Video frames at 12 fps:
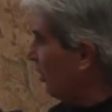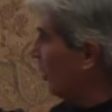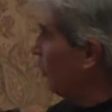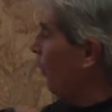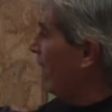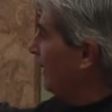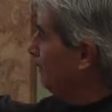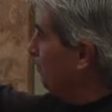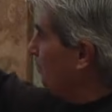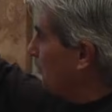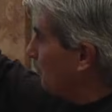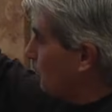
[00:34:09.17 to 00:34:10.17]
there and wait
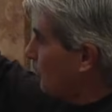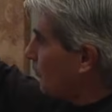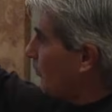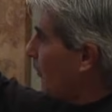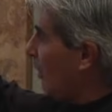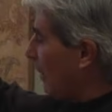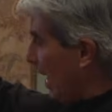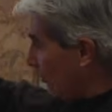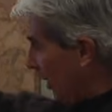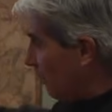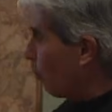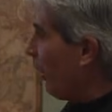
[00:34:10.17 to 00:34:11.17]

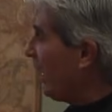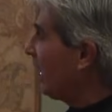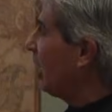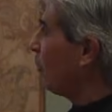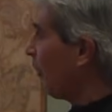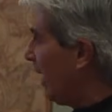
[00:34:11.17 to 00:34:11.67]
as I'm raking,